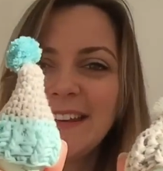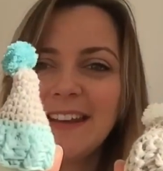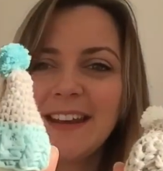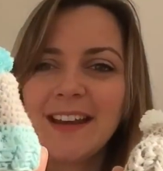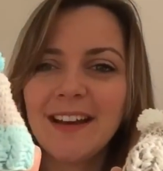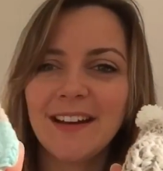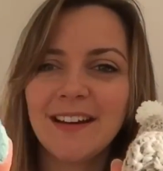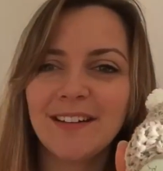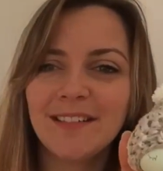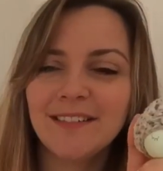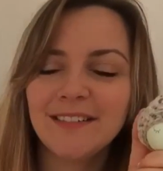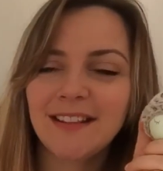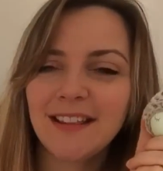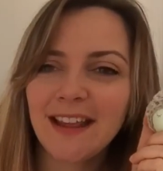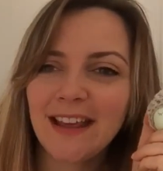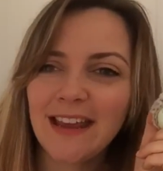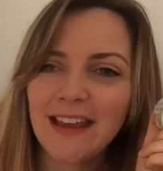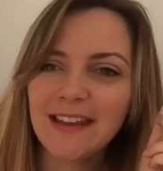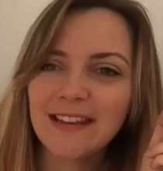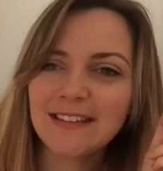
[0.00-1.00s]
now,
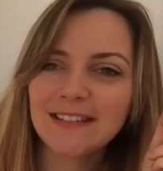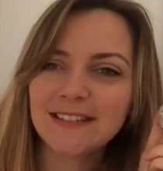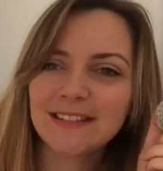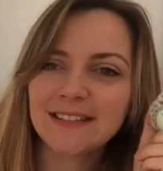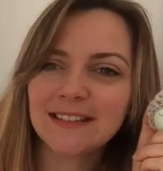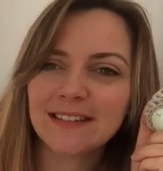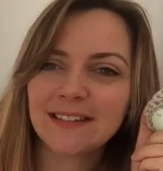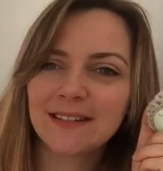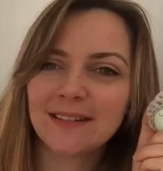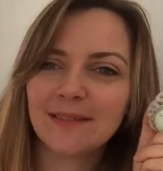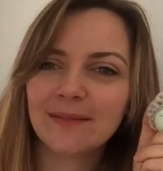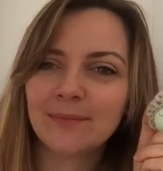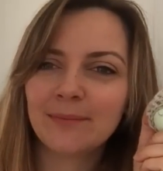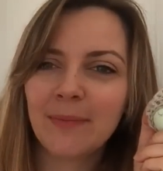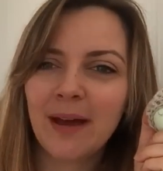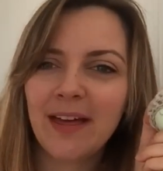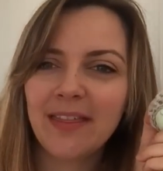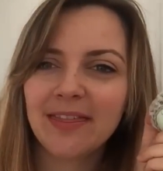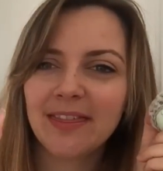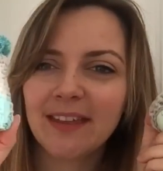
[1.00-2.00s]
there is
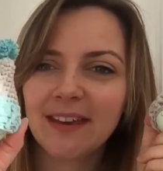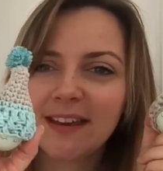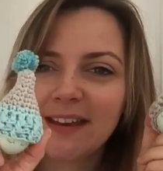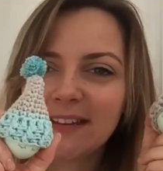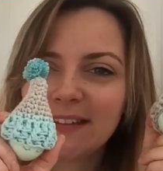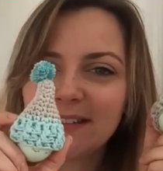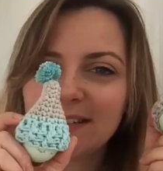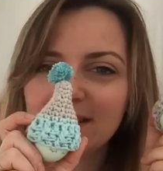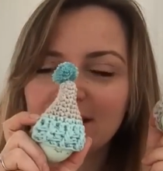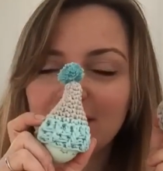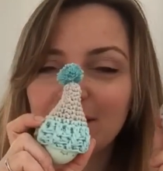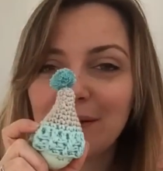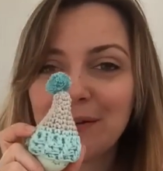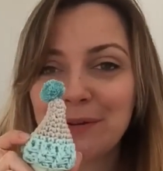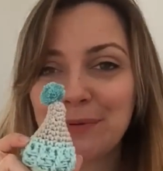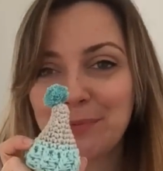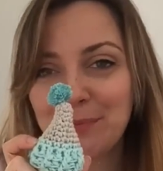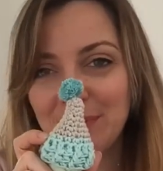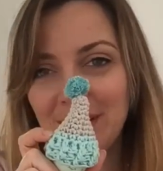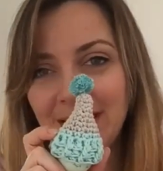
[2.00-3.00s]
method. I
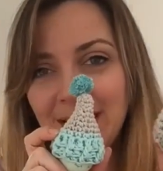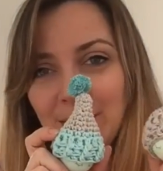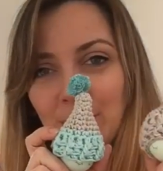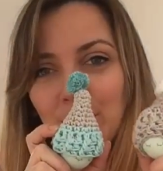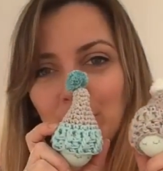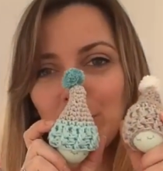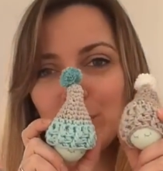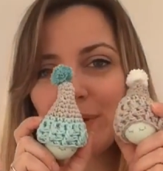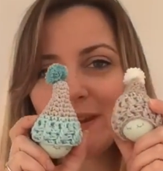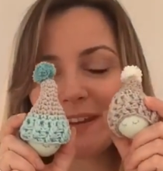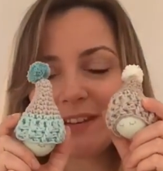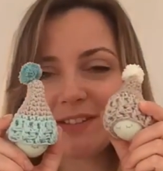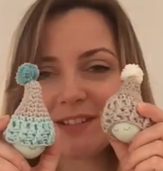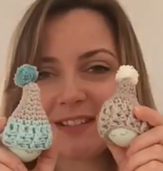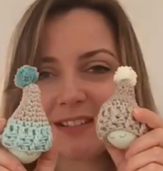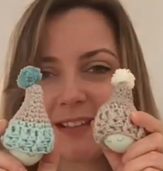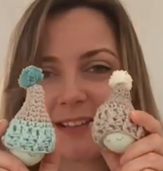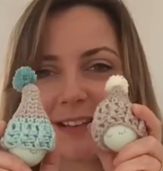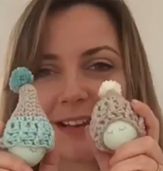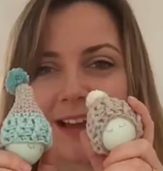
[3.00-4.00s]
am like all in
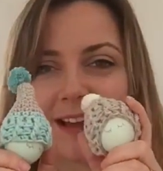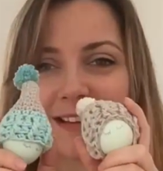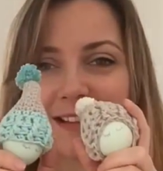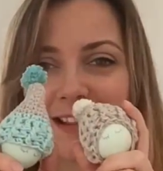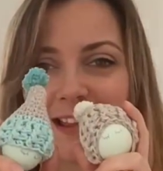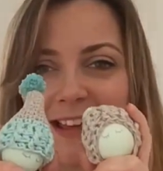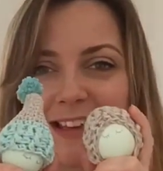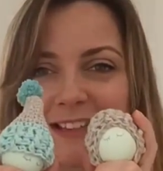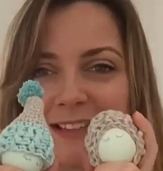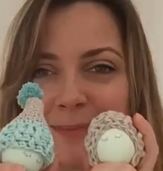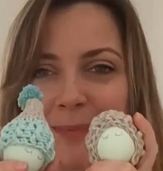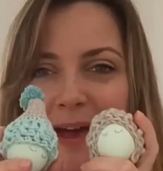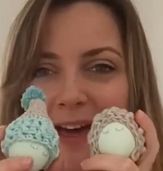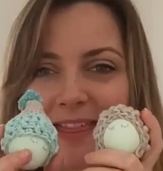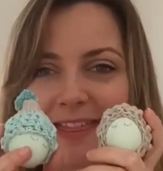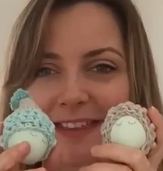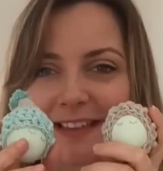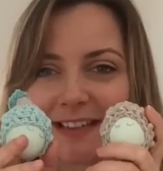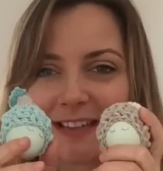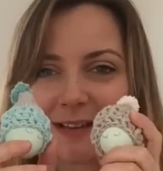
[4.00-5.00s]
sunlight. There is
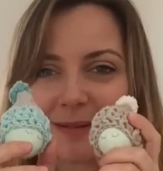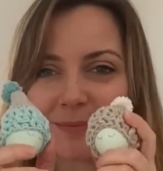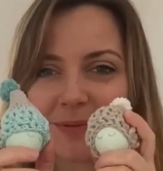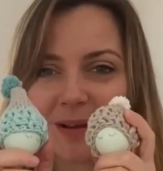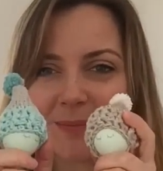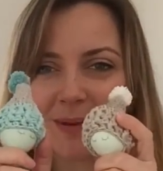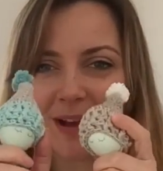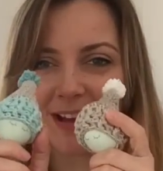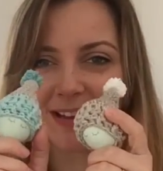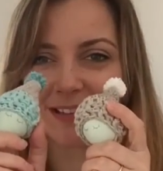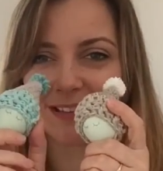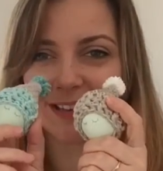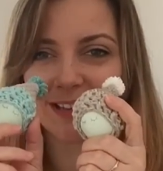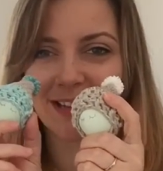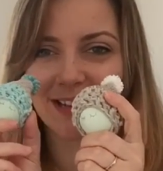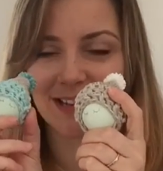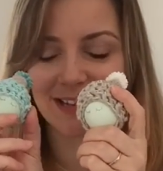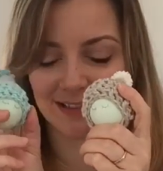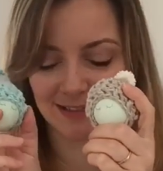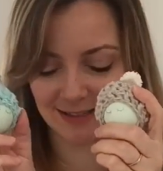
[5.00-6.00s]
method in my
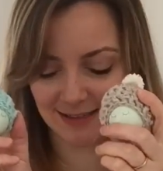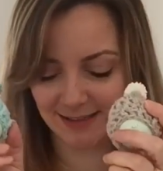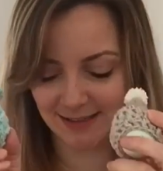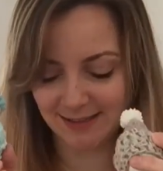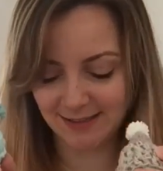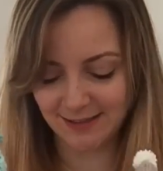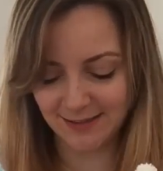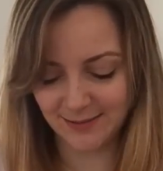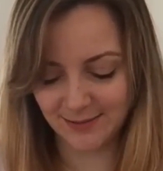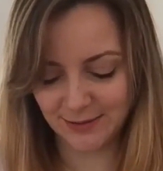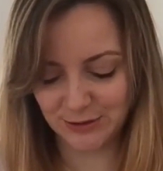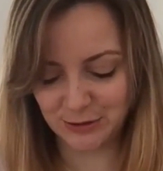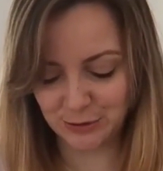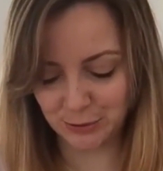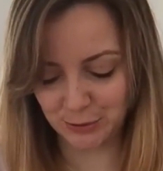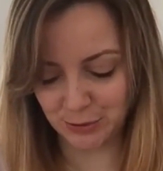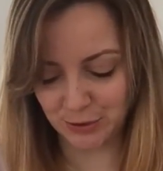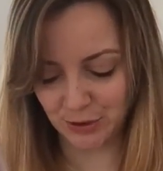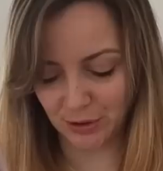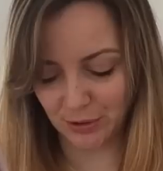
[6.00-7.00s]
madness,
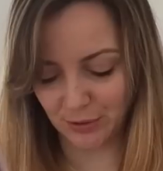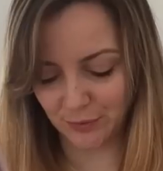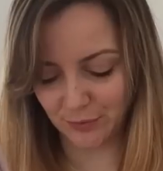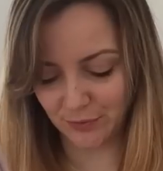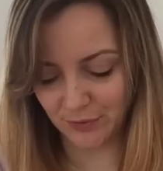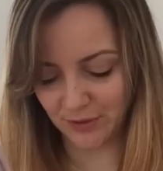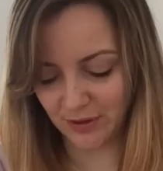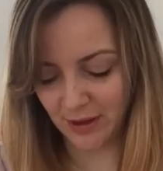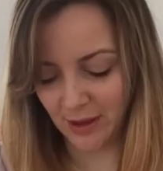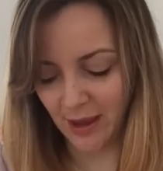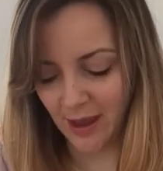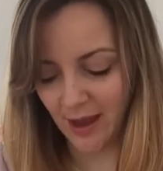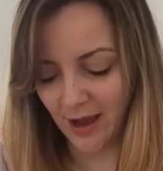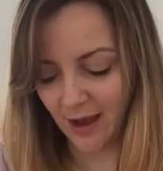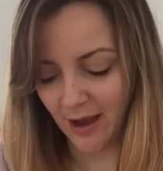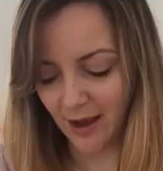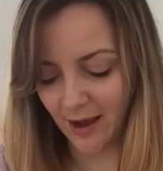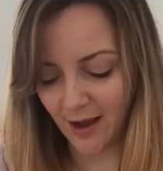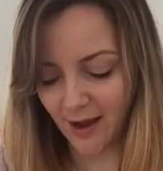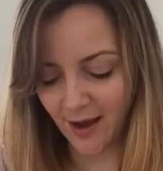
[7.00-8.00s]
sort of.
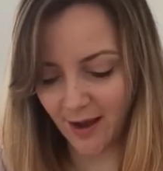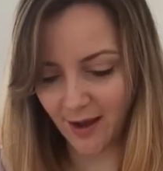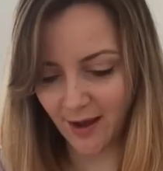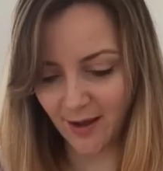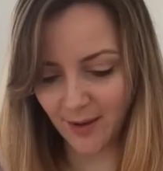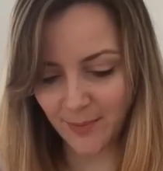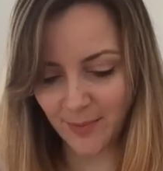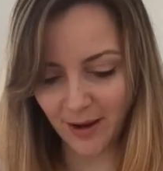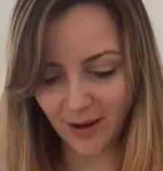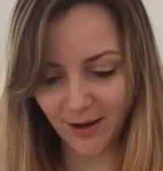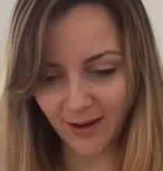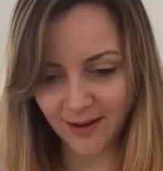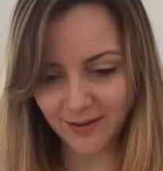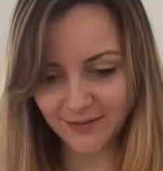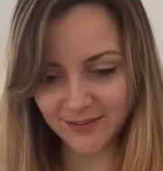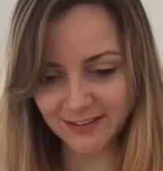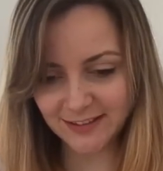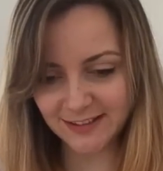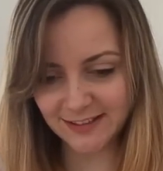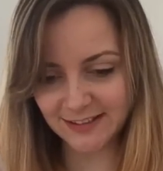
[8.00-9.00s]
Um, I
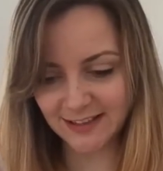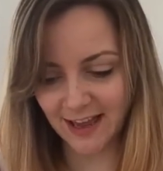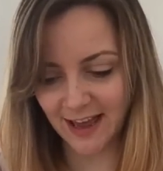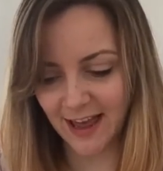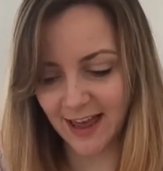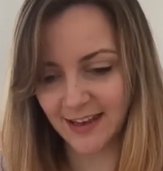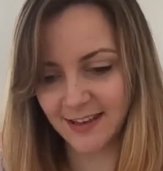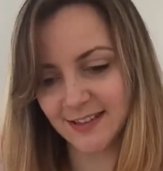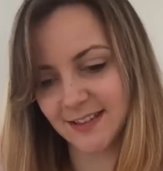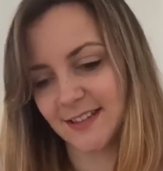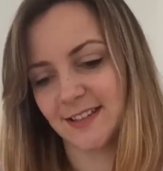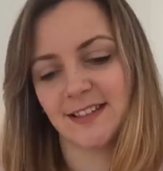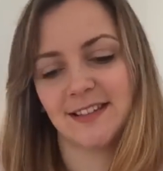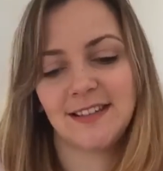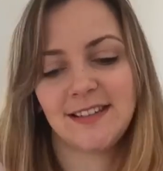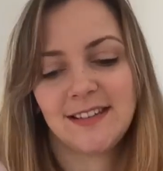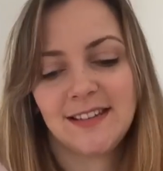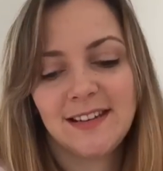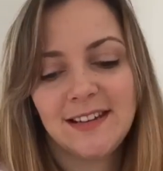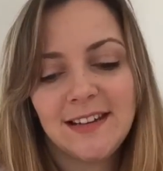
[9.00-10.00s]
was
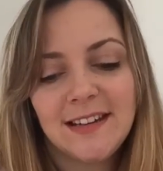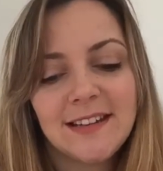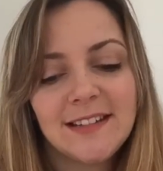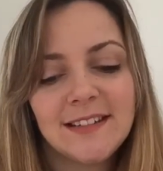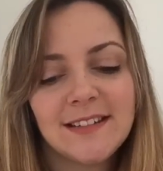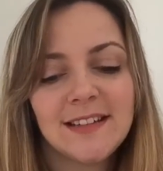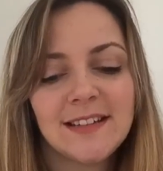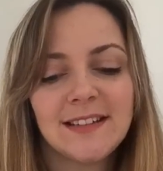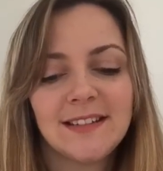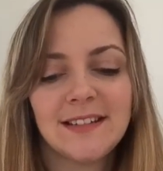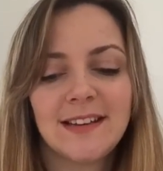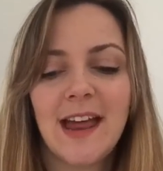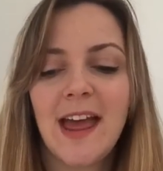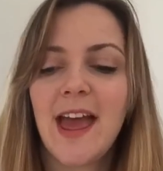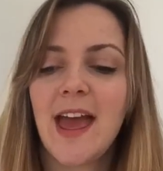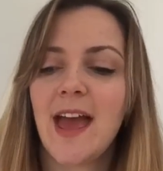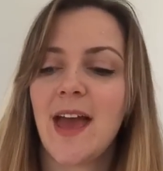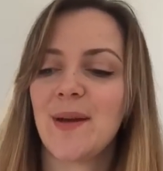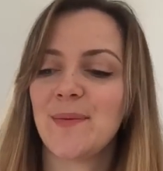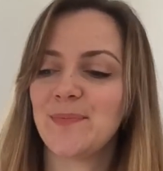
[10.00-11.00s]
sent
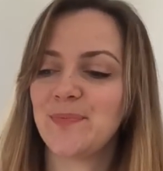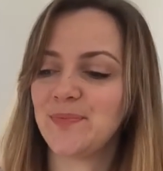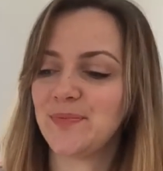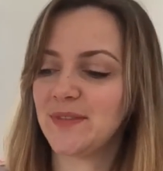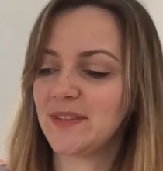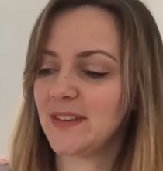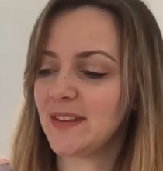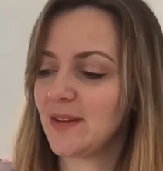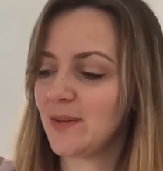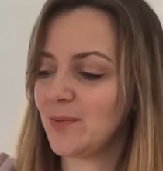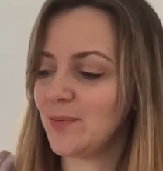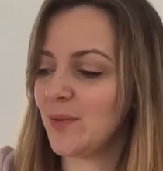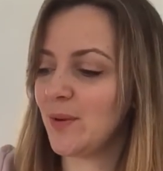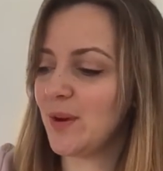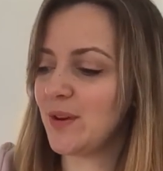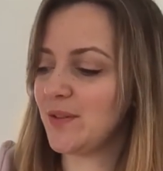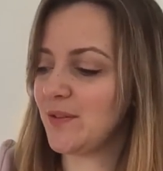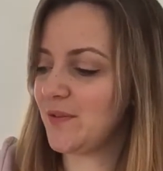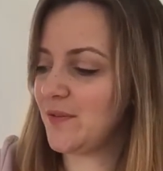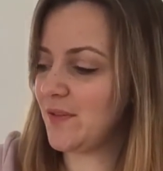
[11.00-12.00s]
um,
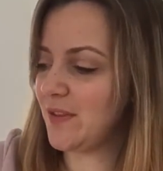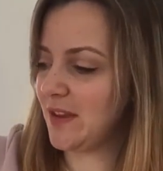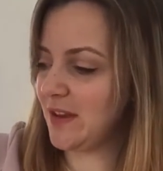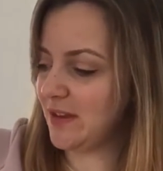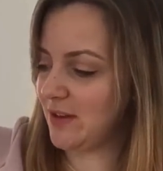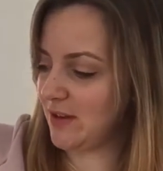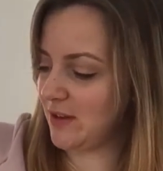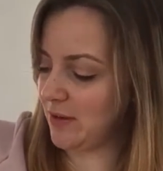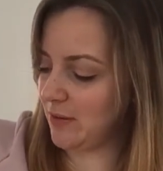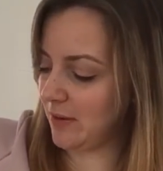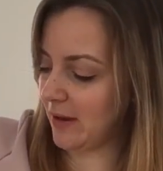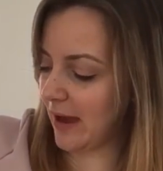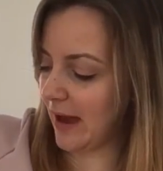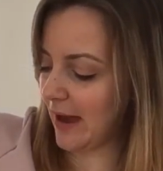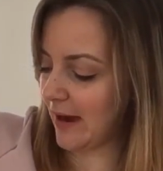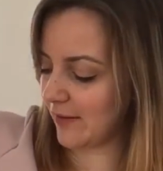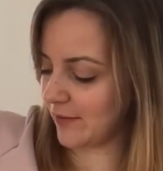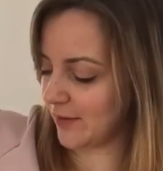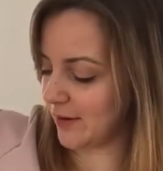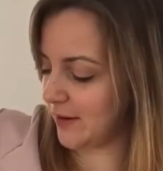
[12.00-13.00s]
one of the new
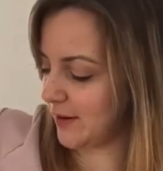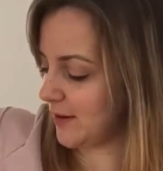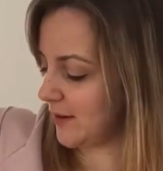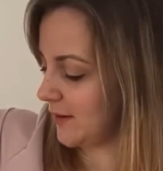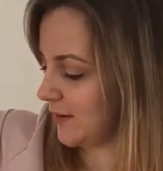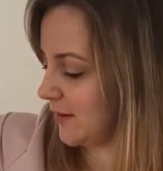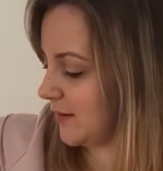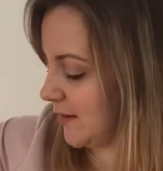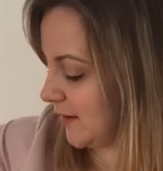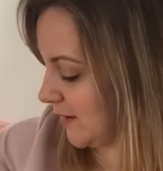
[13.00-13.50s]
Caron,